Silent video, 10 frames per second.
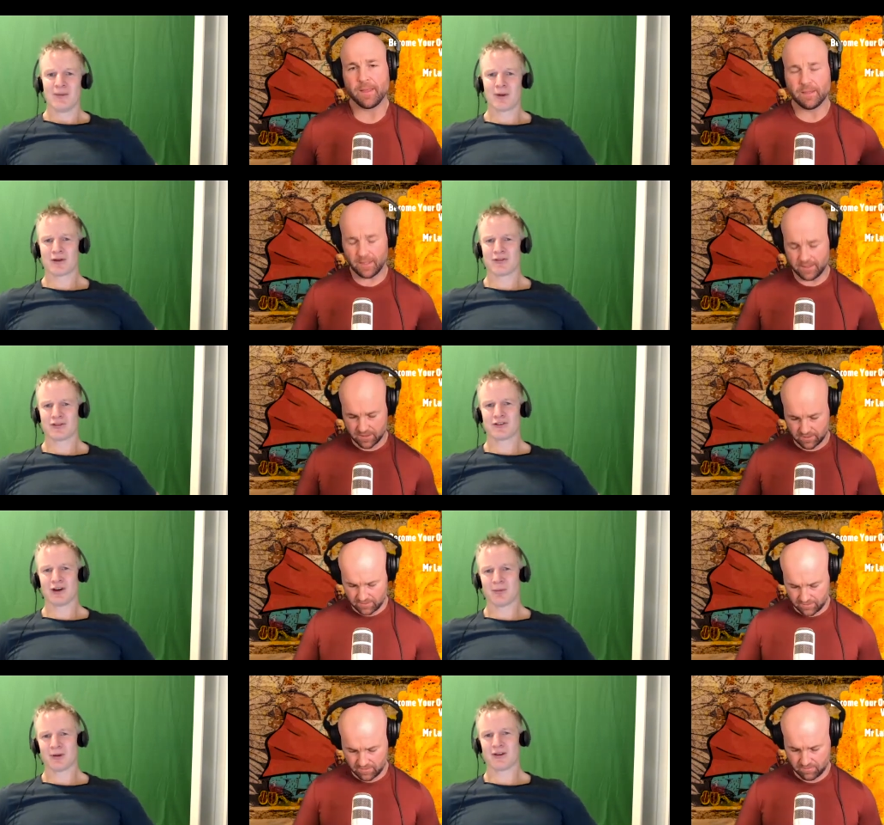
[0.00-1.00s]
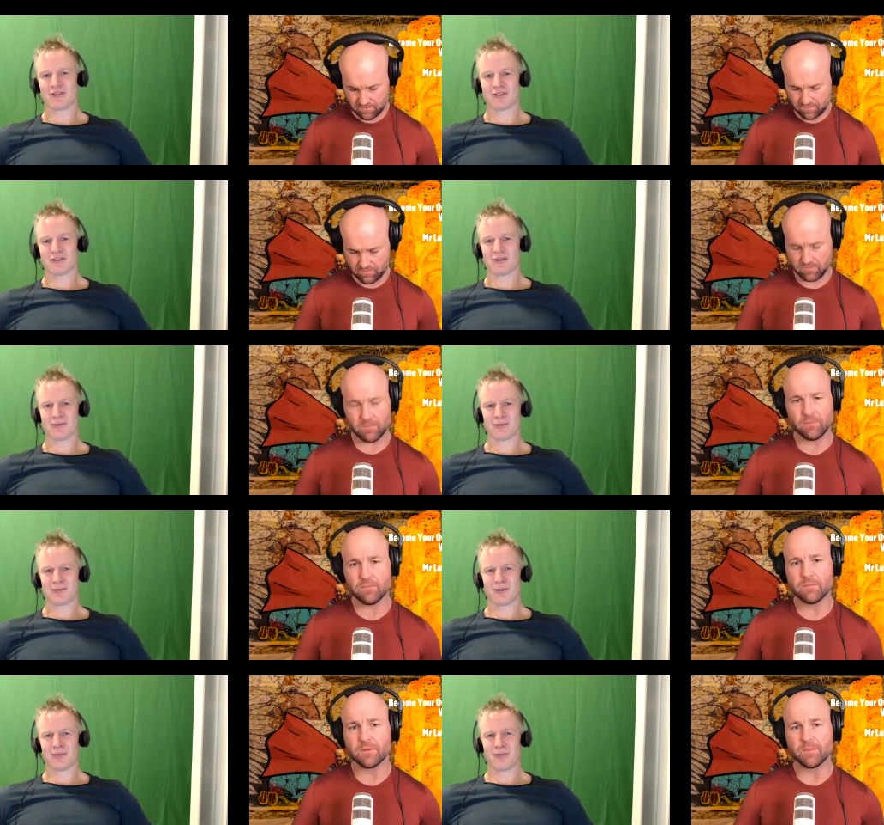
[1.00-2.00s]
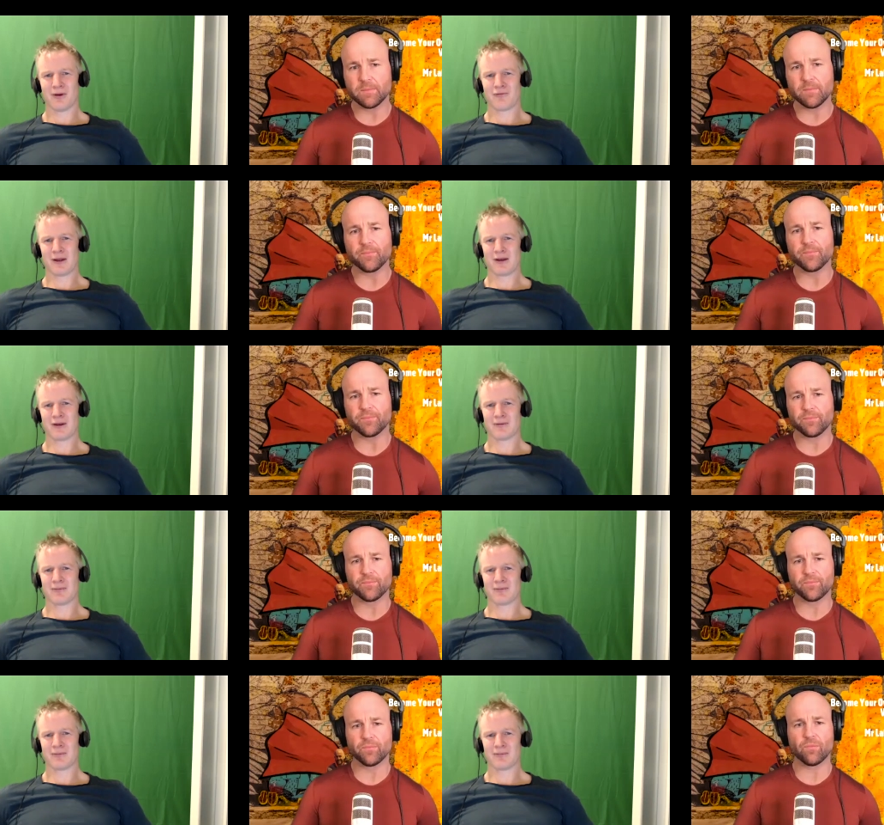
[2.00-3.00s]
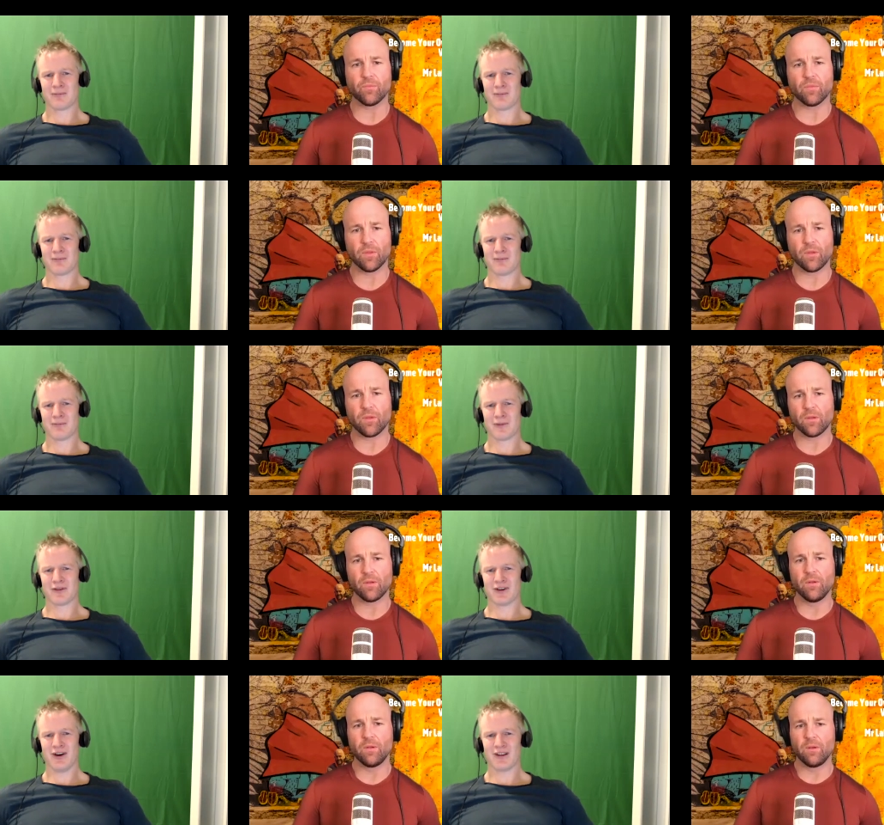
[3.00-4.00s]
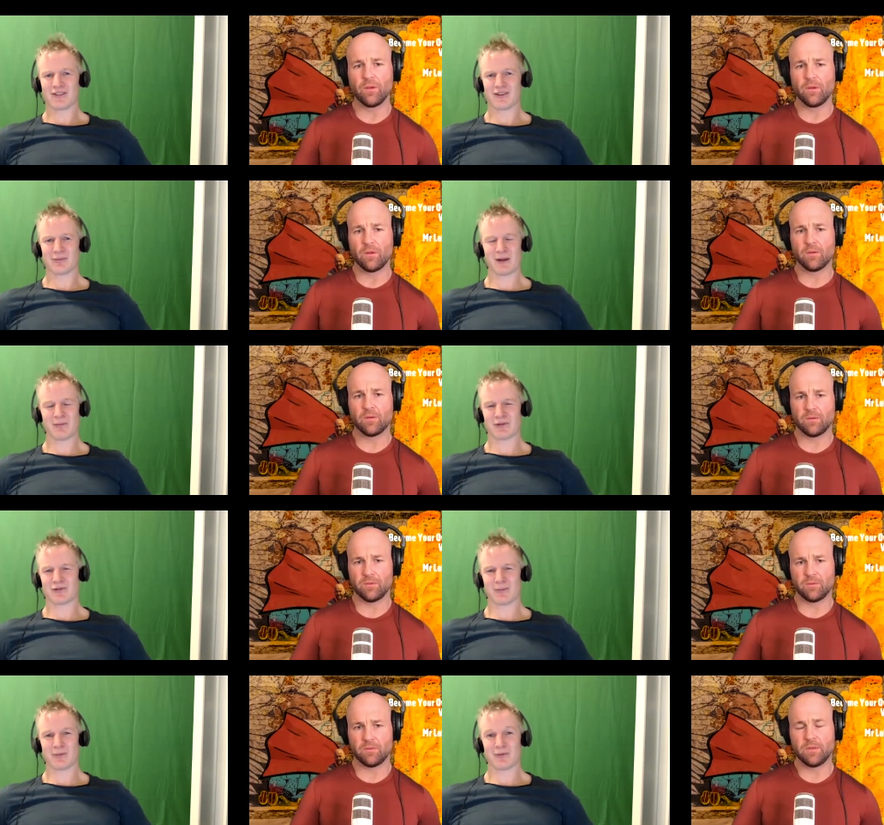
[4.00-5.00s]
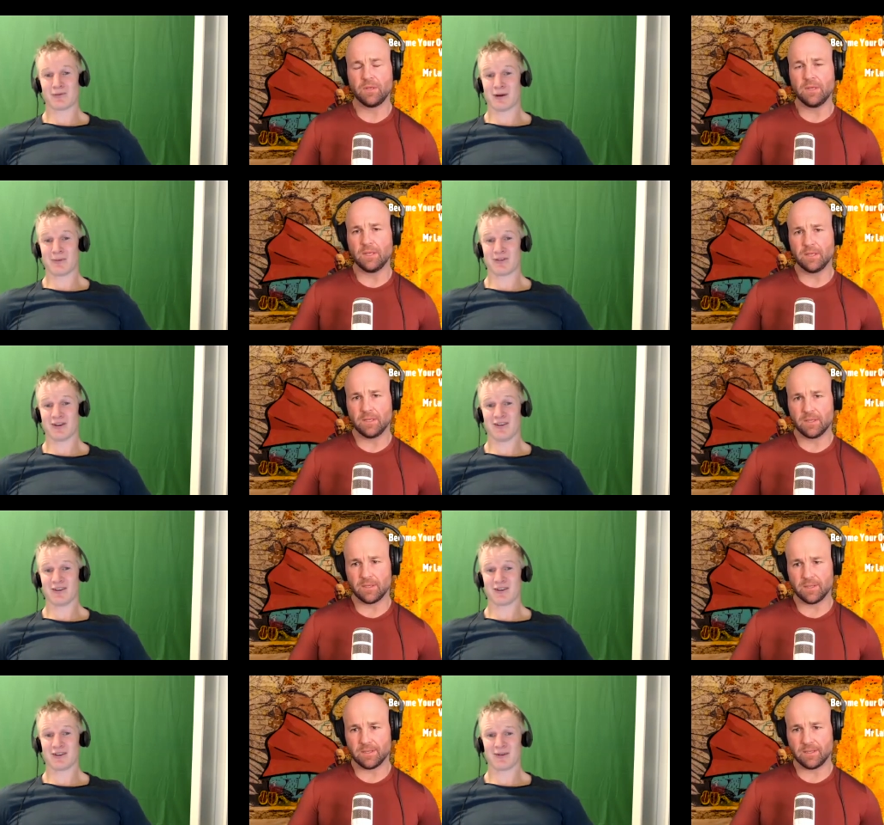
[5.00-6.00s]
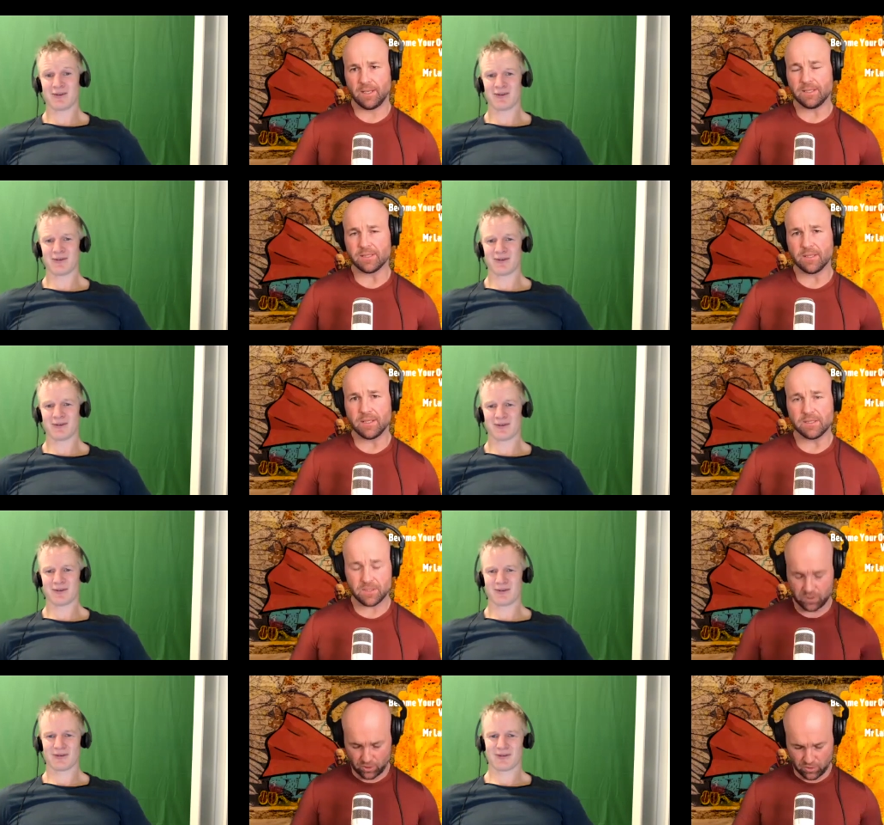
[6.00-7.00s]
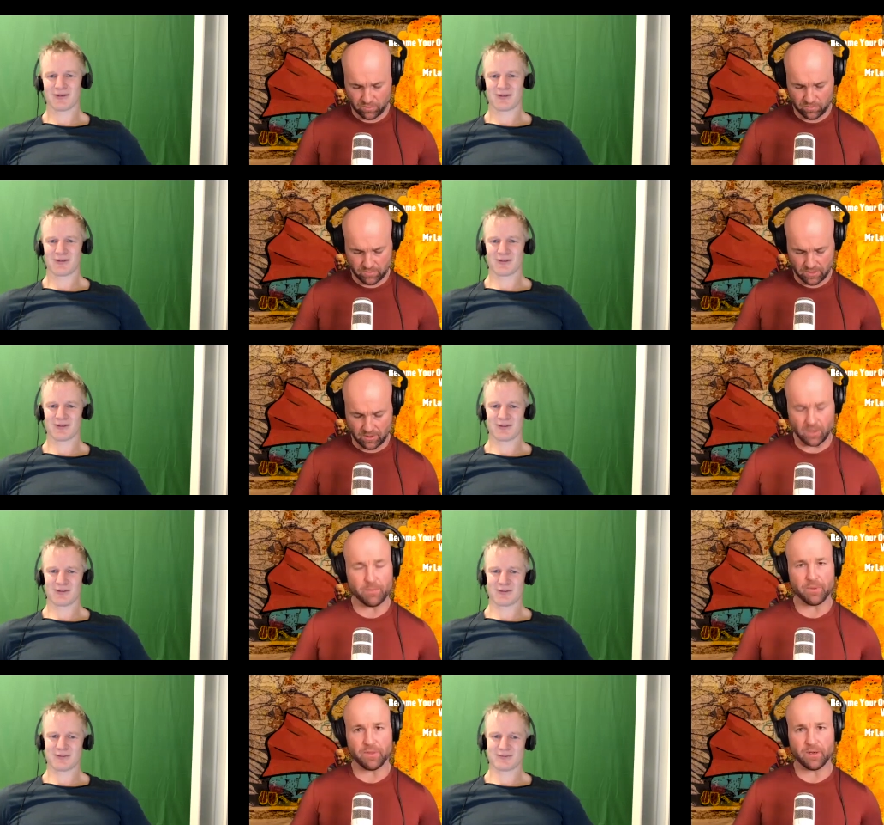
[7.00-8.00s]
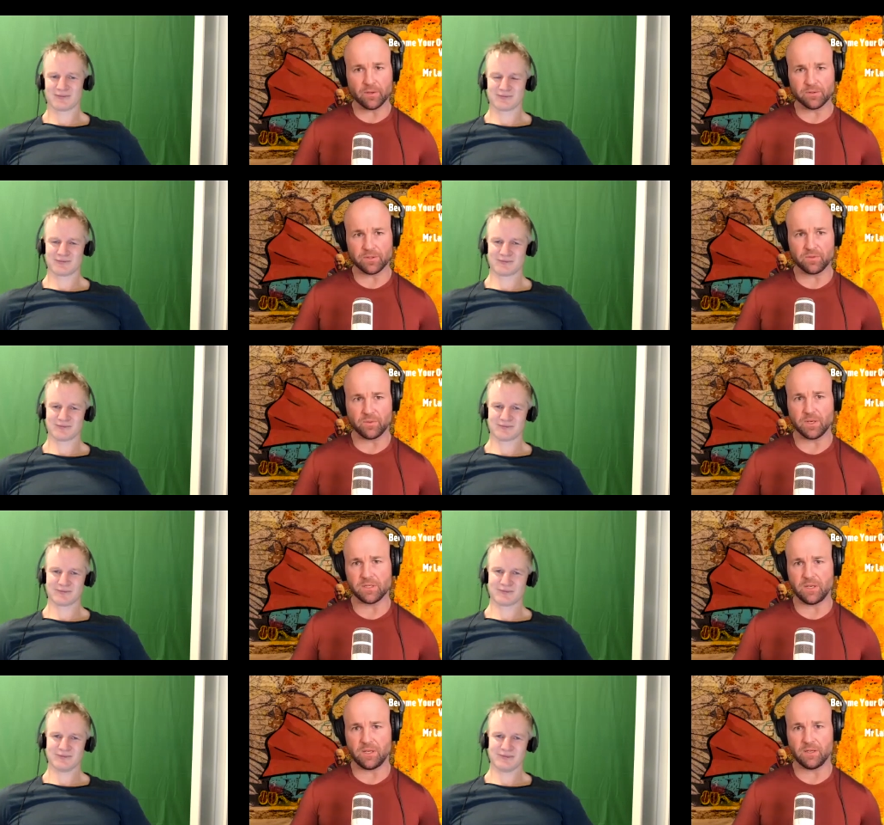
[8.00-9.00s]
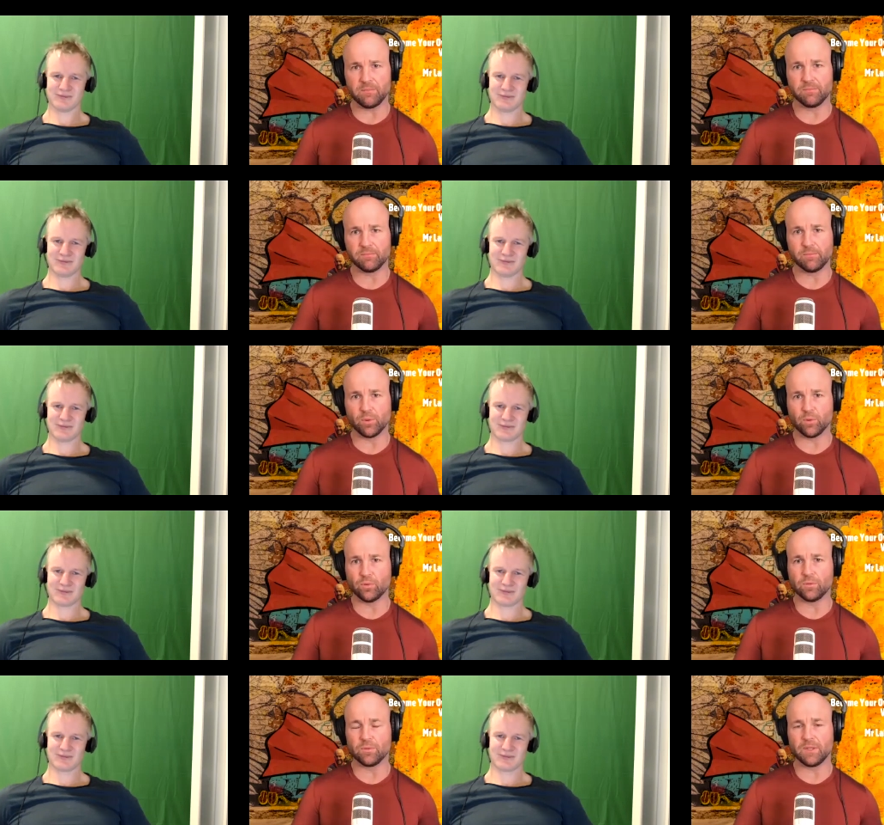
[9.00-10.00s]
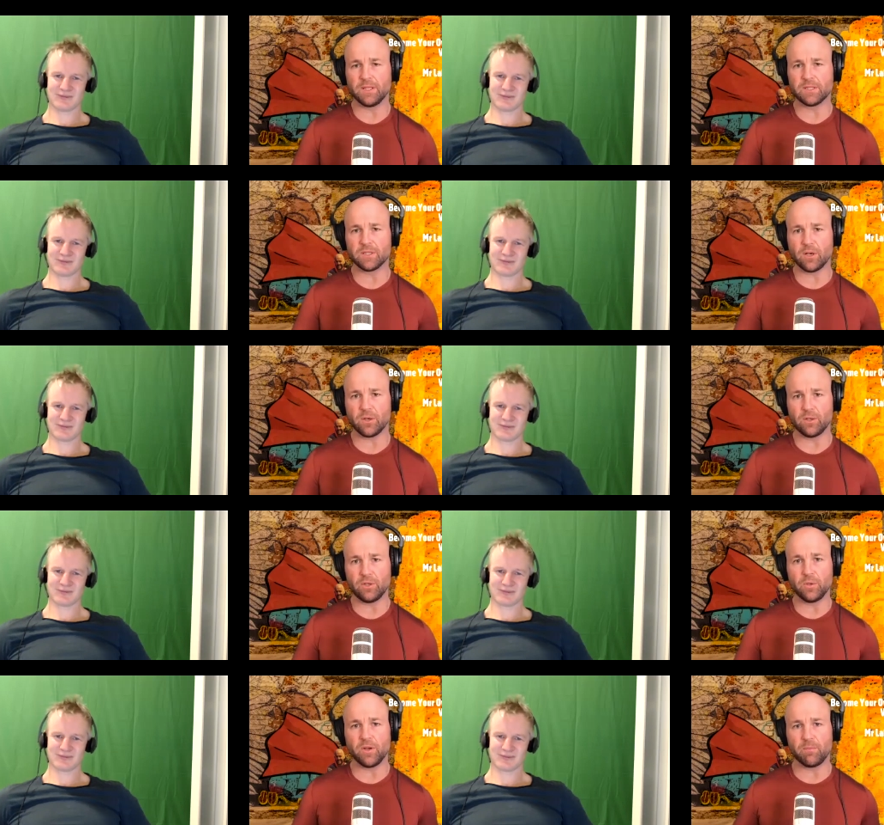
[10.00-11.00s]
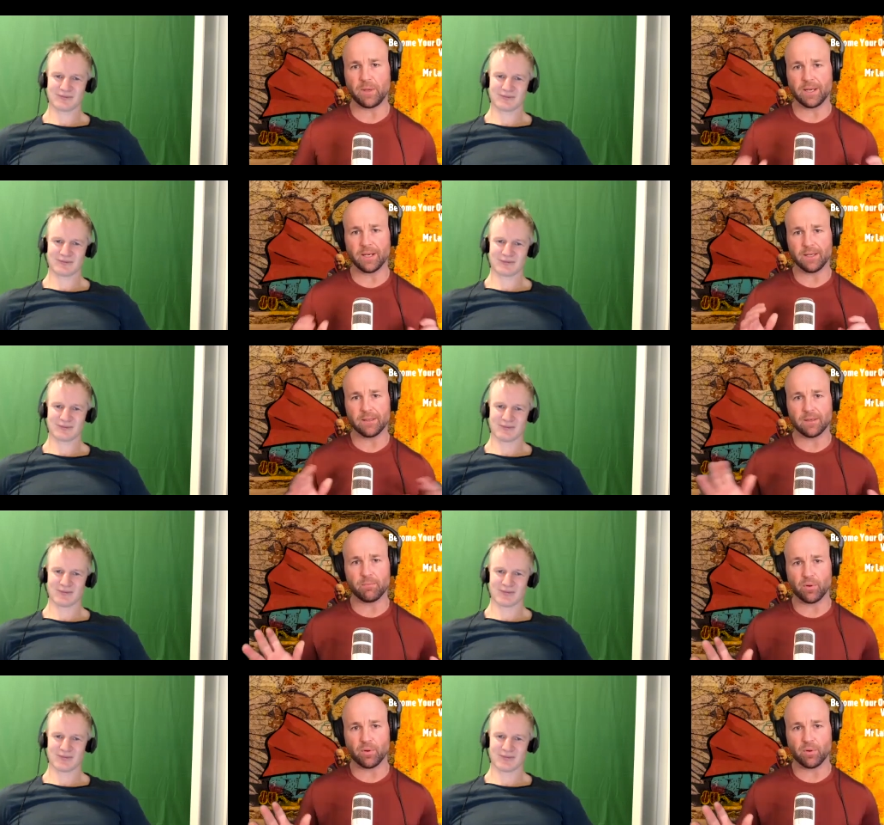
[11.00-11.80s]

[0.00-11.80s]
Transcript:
Speaker 1: Because it's, the trouble is, we've been the science has been misrepresented.
Speaker 2: Let's let's assume a hypothetical situation here, Paul. Let's go. You have been elected